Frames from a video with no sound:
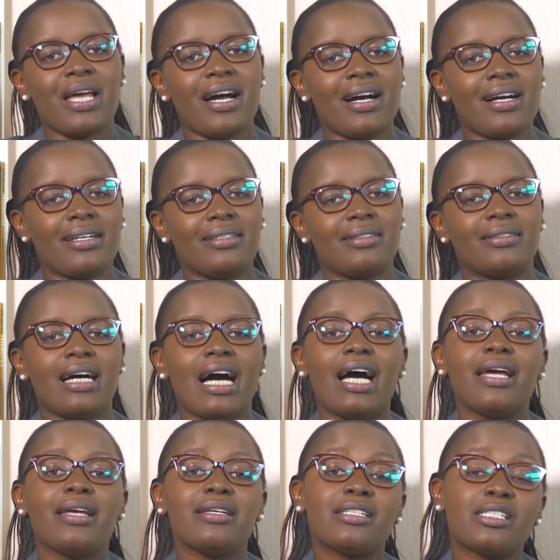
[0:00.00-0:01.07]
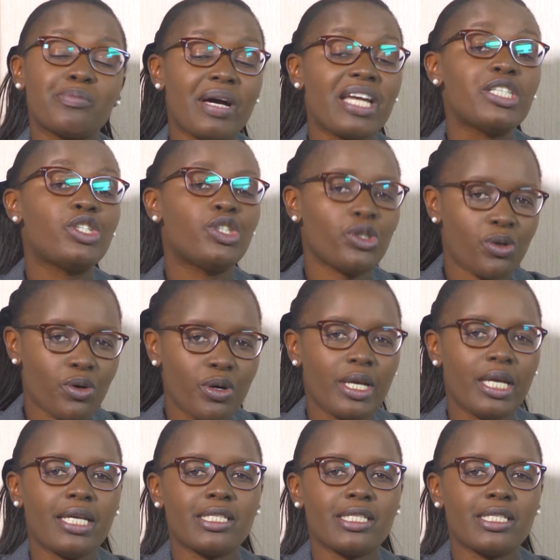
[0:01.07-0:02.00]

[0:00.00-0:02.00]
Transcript: It's my joy,